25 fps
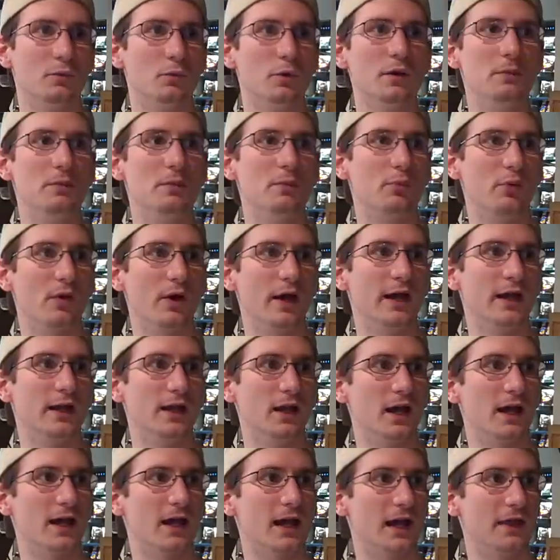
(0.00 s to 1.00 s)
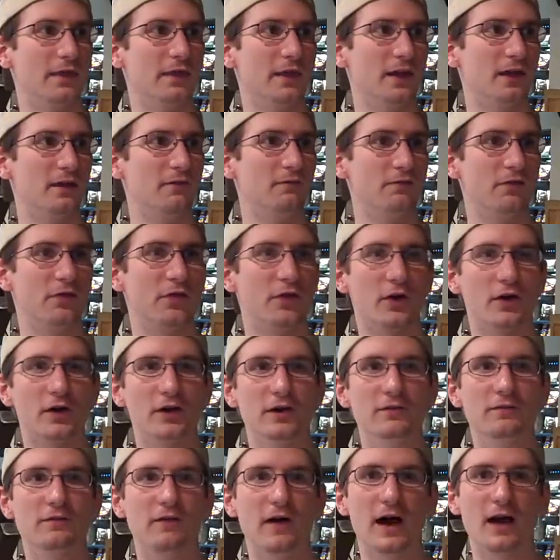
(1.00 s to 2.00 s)
we'd been playing like, like playing I think
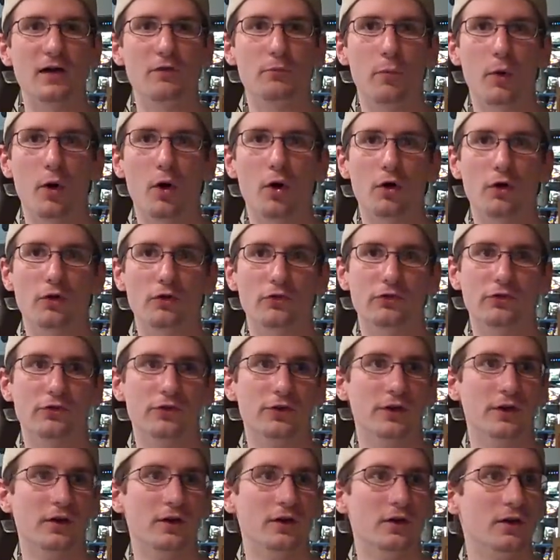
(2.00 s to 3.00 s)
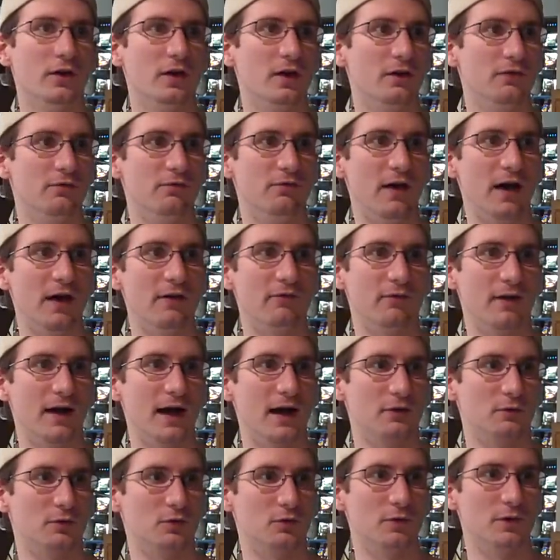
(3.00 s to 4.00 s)
35 balls in five
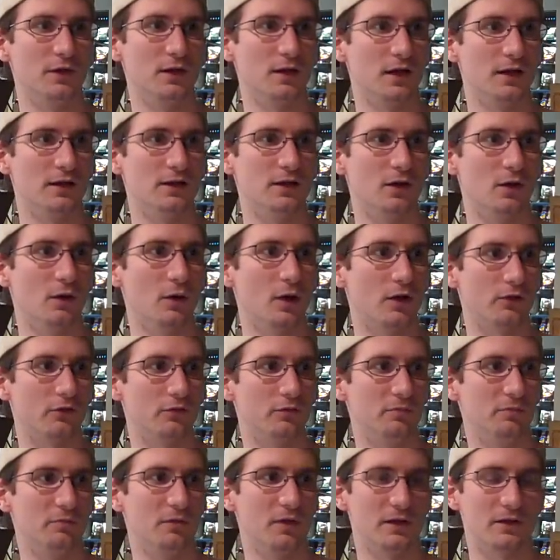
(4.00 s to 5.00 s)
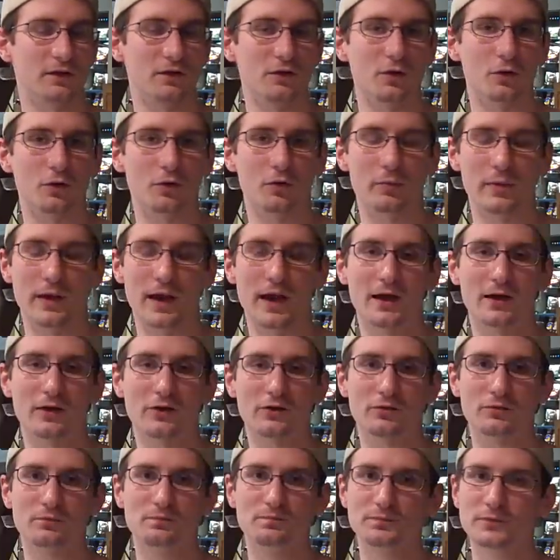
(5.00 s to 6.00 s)
racks between like you know us like the local
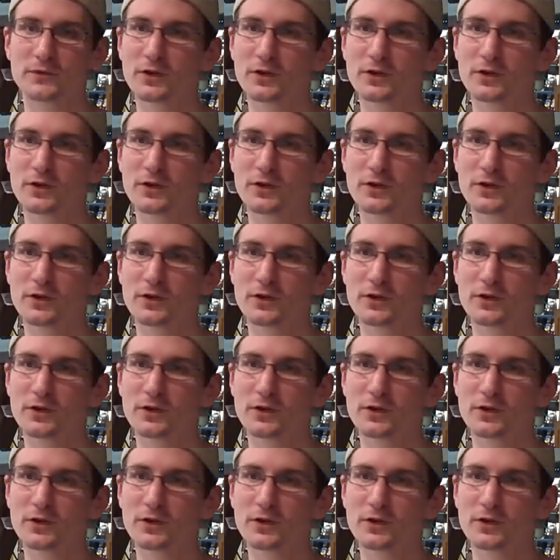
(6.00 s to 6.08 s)
bangers.